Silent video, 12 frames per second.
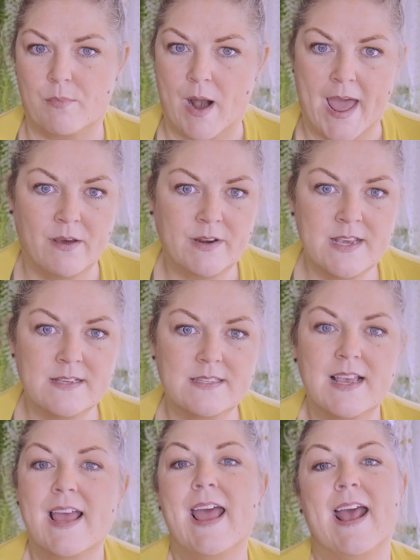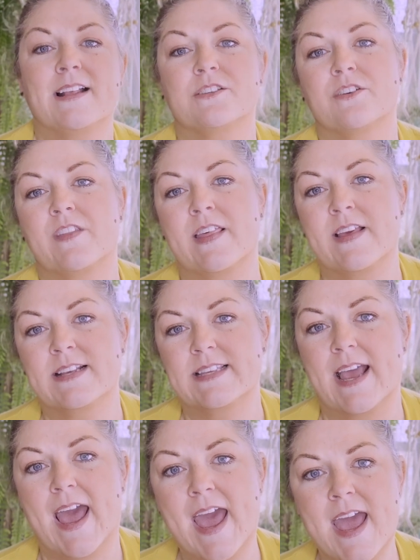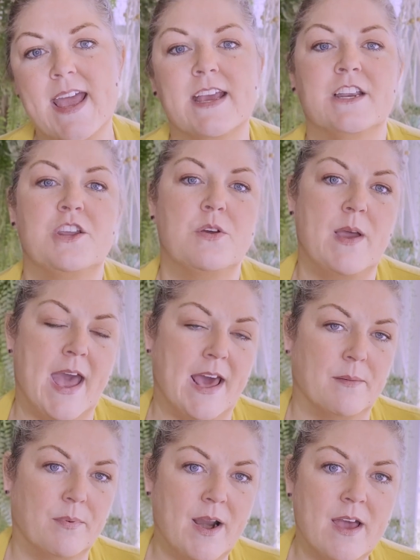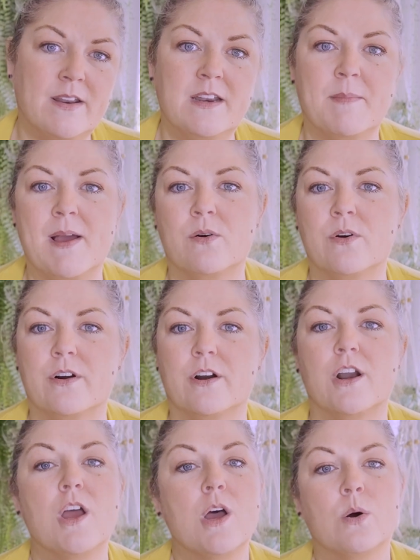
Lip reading: brownies? And so then they say, hey, can you add a brownie to my order?